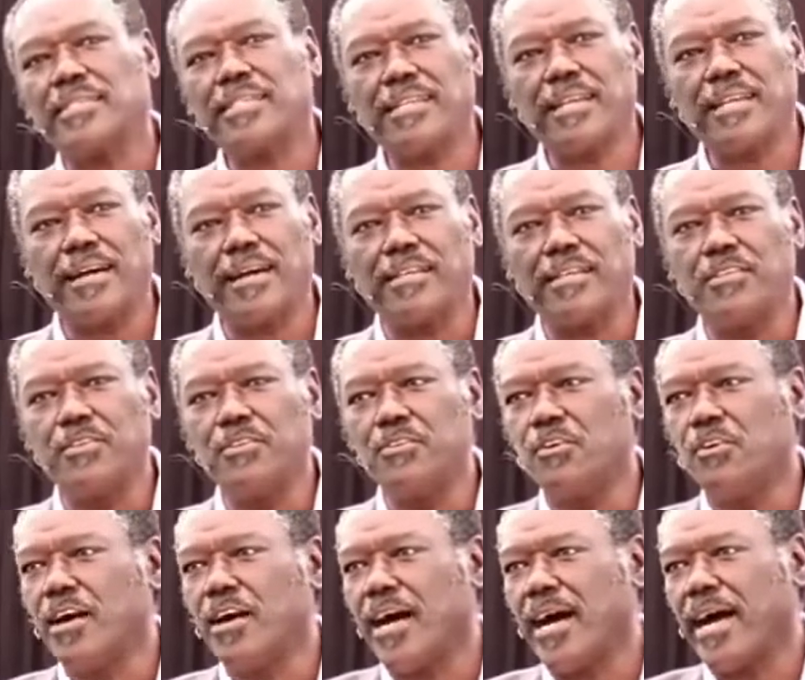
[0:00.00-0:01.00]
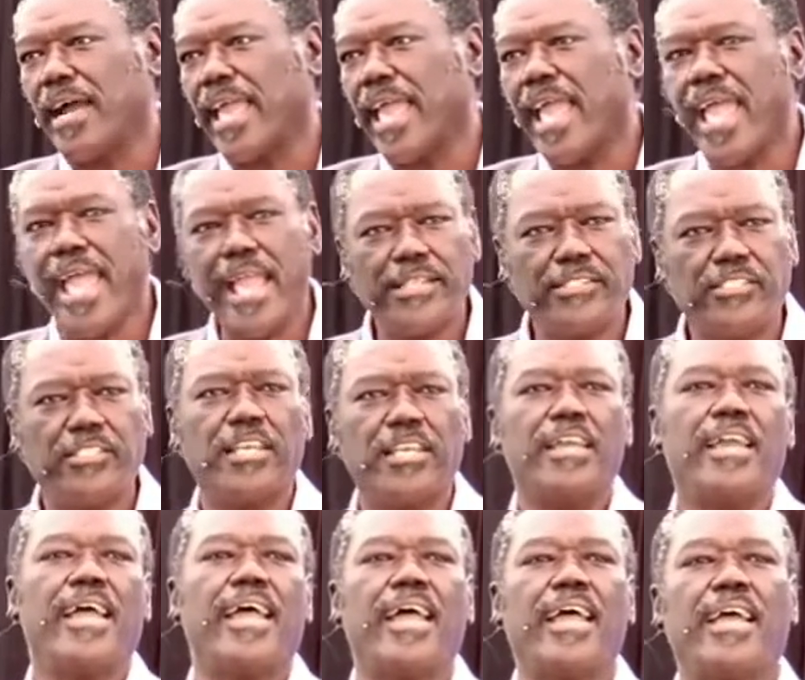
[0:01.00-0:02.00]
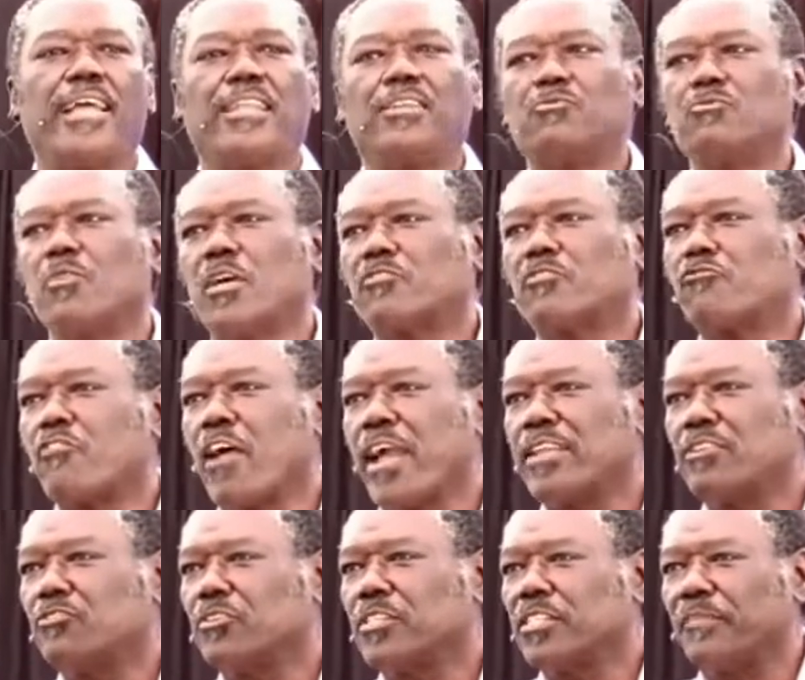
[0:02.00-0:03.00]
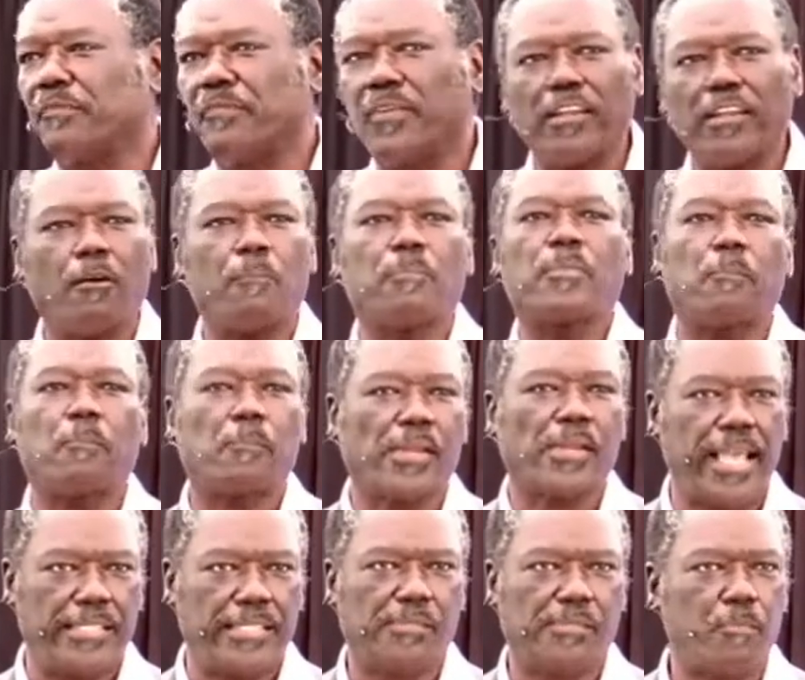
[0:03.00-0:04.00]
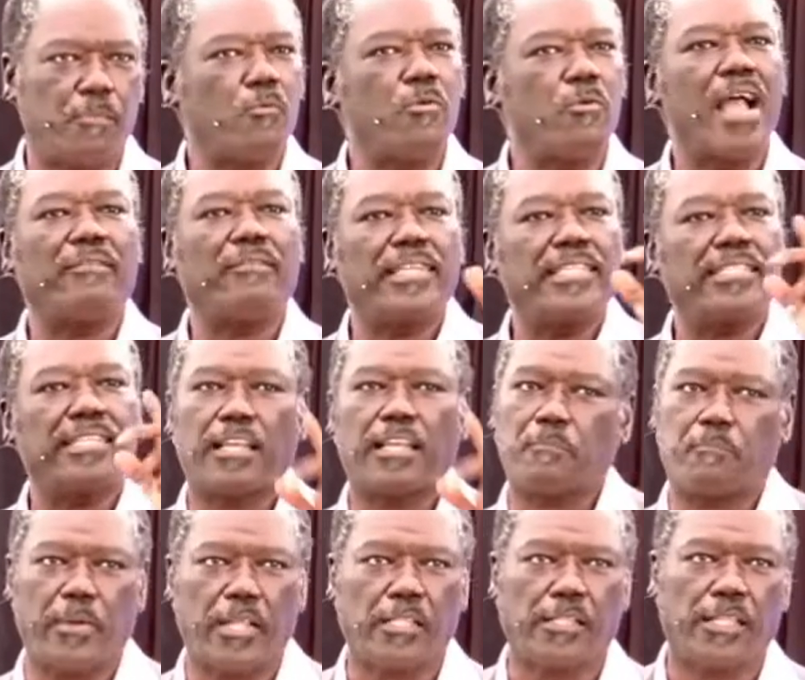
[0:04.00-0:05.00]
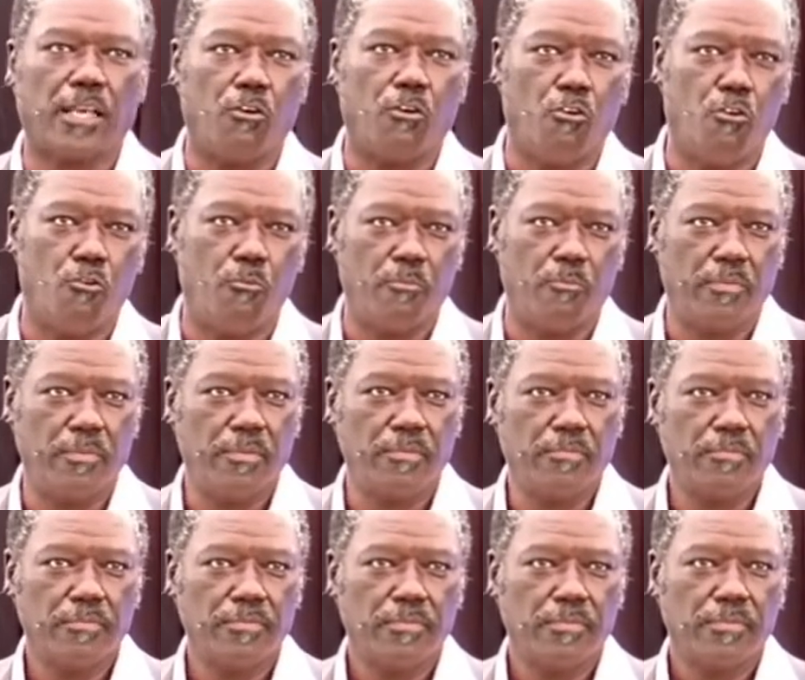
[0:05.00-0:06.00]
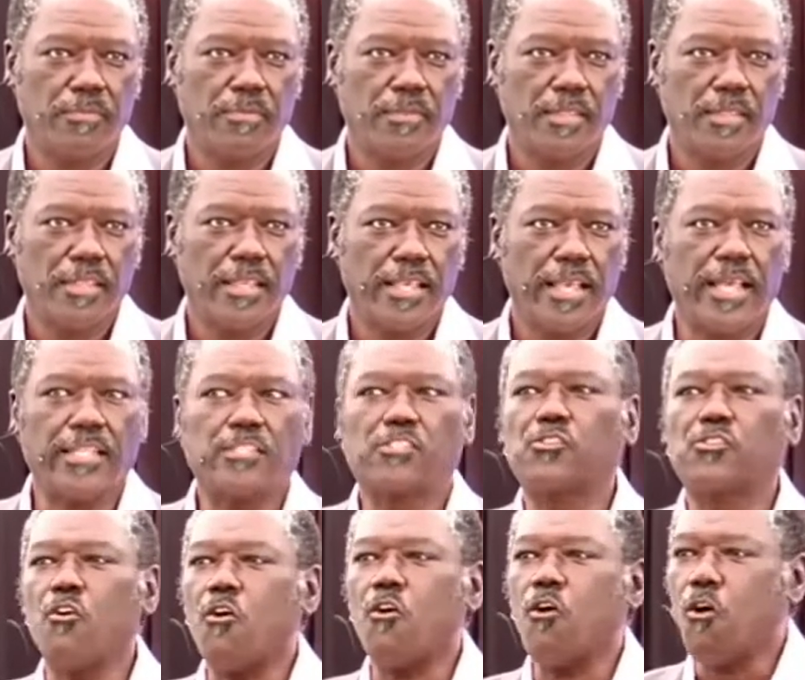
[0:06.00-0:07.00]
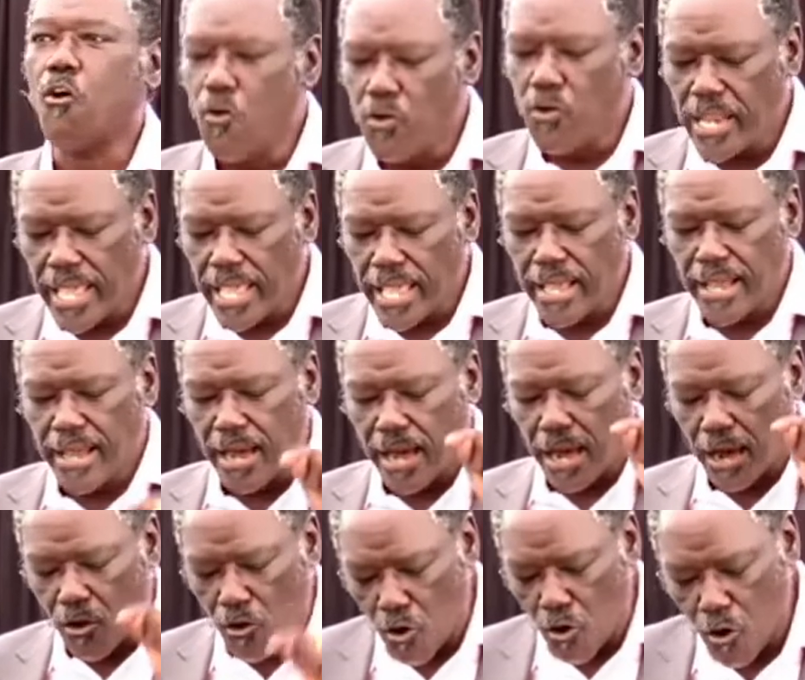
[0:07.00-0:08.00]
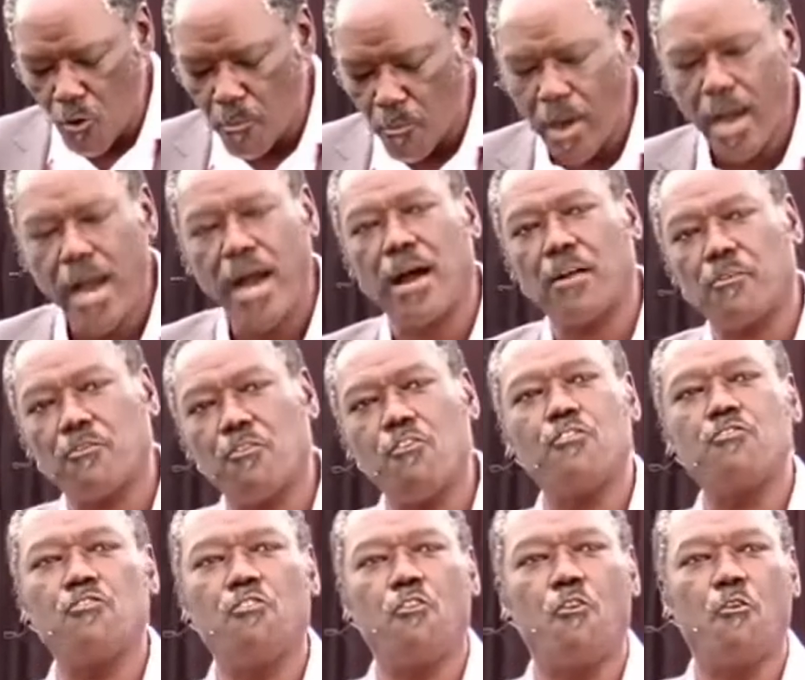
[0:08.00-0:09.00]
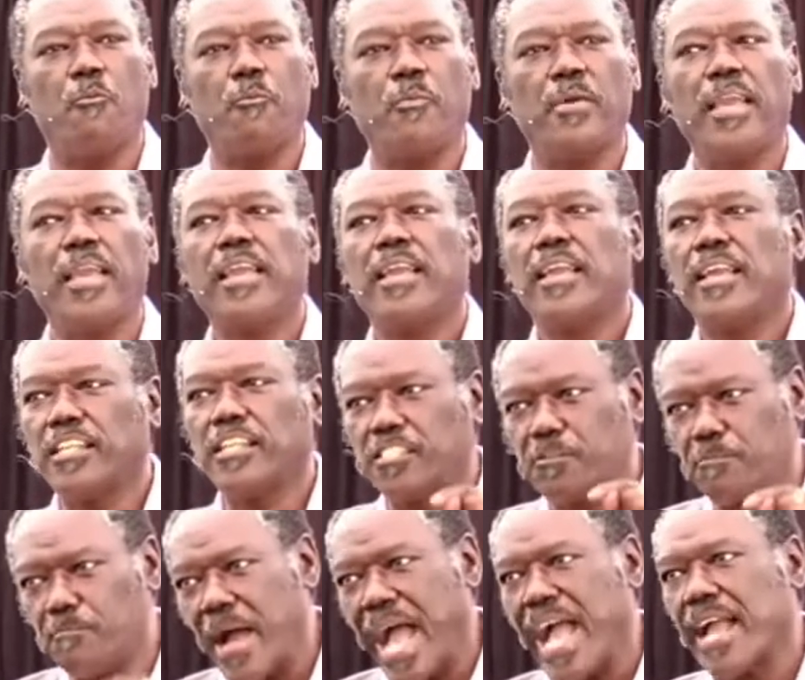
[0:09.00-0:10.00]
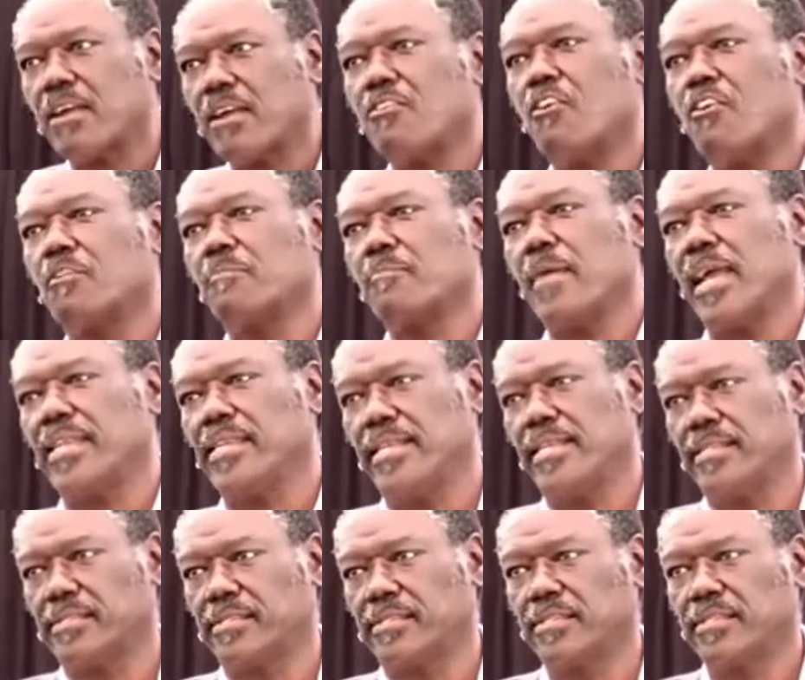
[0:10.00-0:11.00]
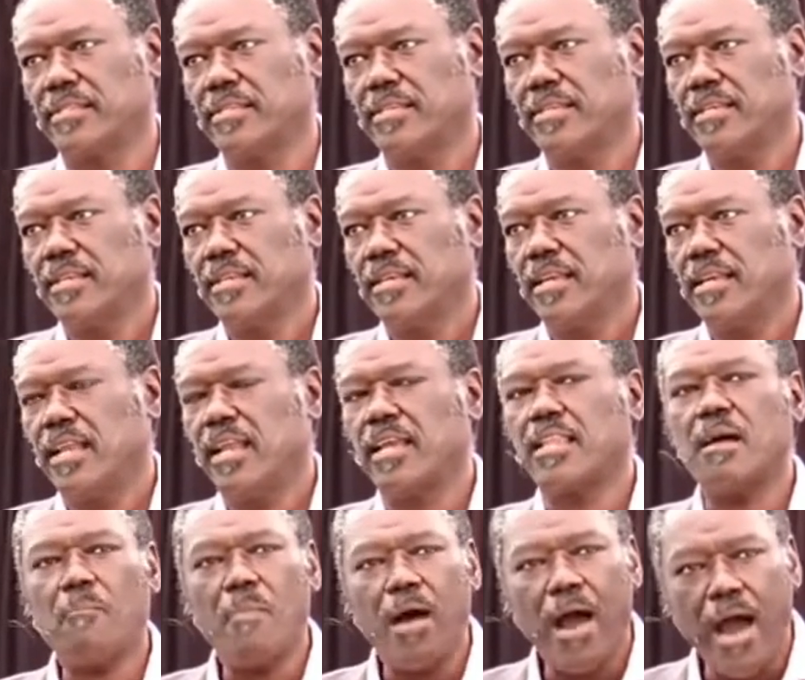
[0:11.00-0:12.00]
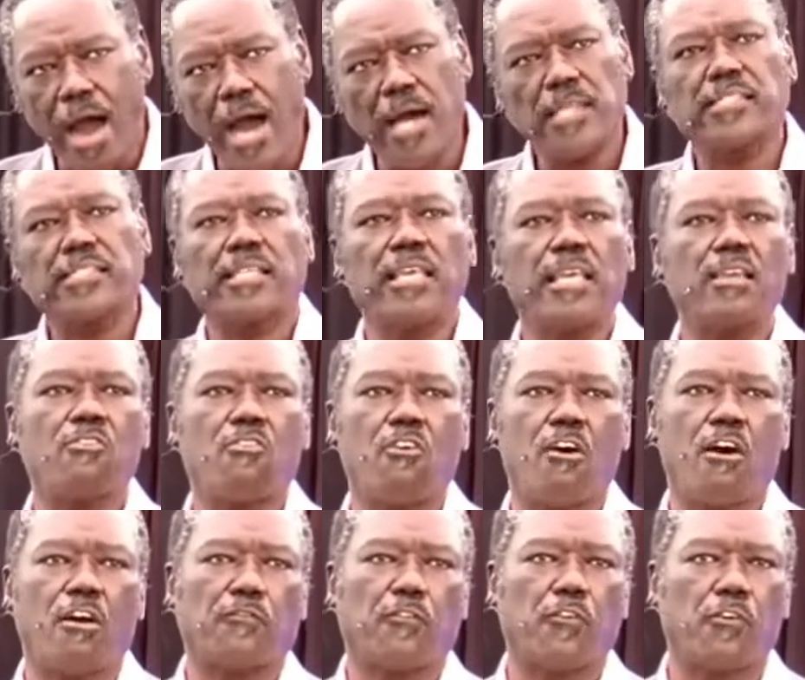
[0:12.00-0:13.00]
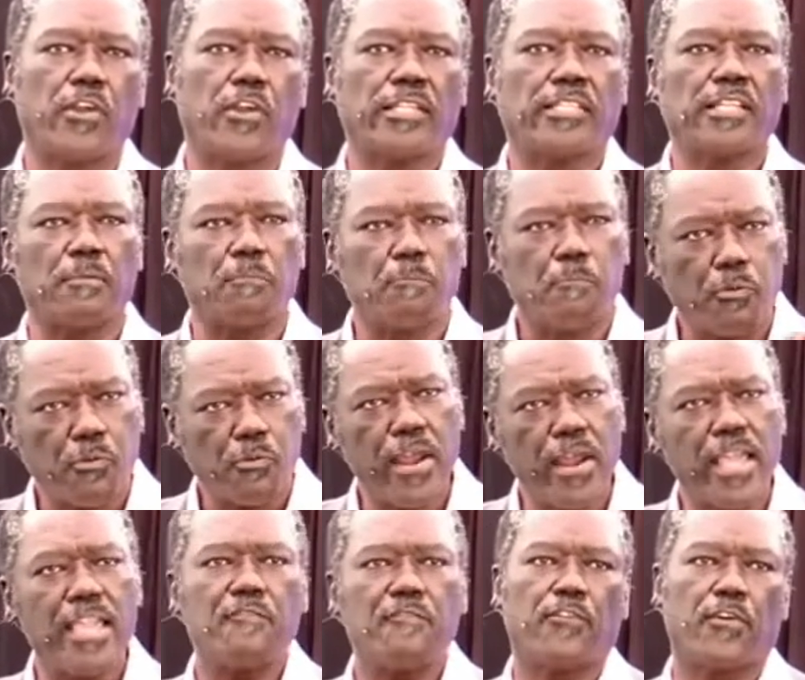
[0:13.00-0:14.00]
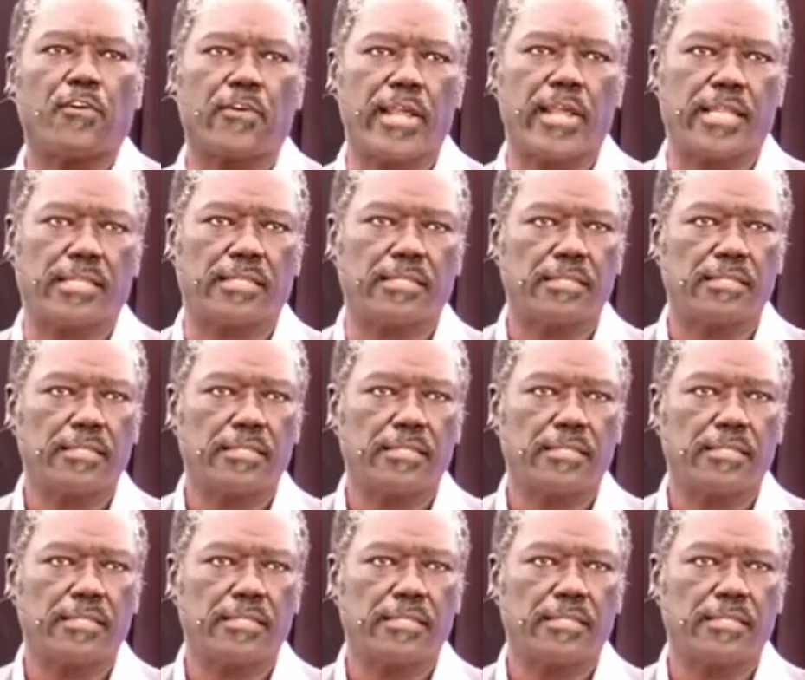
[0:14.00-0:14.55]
a hedge, and we're trying to develop the place, but we haven't yet built the home. And so owning a home, our own home, is back on my list. And I'm asking God for it and praying for it.